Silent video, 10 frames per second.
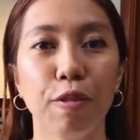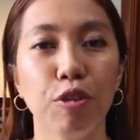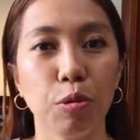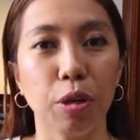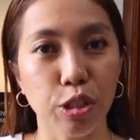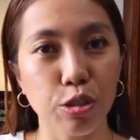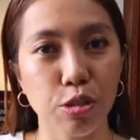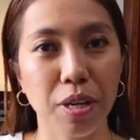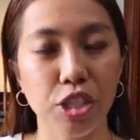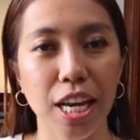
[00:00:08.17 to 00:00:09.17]
If you are
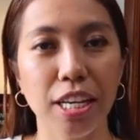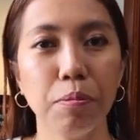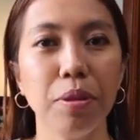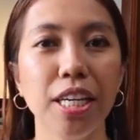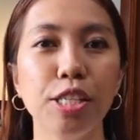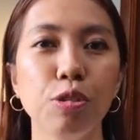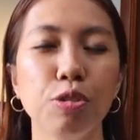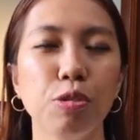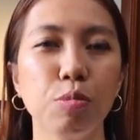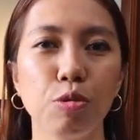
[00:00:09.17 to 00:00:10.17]
new to my channel, please
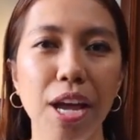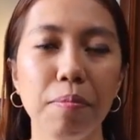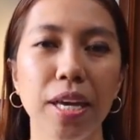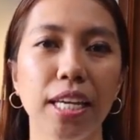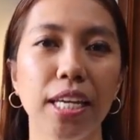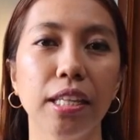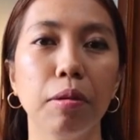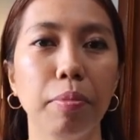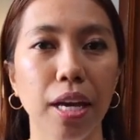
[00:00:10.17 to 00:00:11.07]
do subscribe and hit the